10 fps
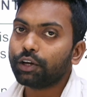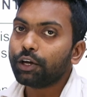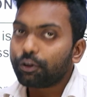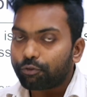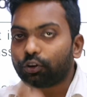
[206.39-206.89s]

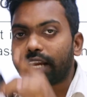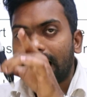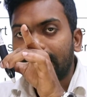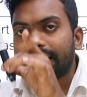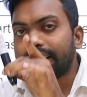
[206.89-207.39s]
If you
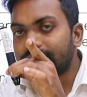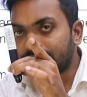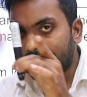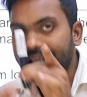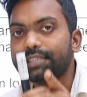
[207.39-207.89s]
calculate the
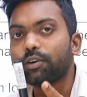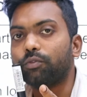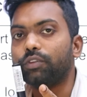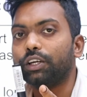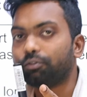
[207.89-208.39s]
size of
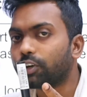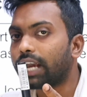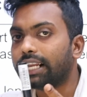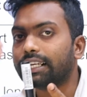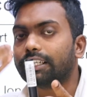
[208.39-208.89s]
the, if you
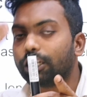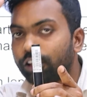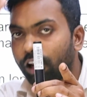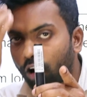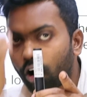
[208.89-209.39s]
calculate
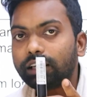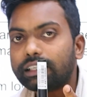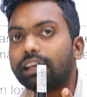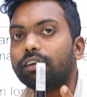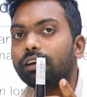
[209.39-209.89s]
the long
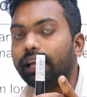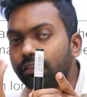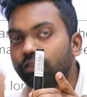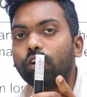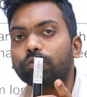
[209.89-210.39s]

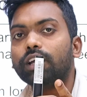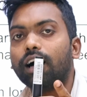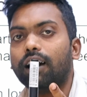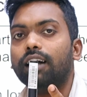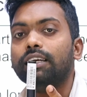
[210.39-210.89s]
length of the
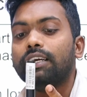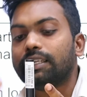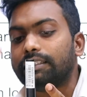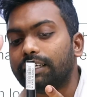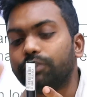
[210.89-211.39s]
heart,
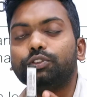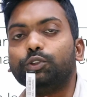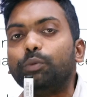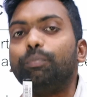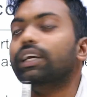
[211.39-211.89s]
that
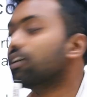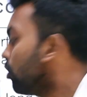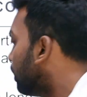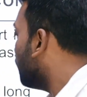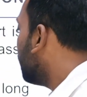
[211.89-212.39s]
should be called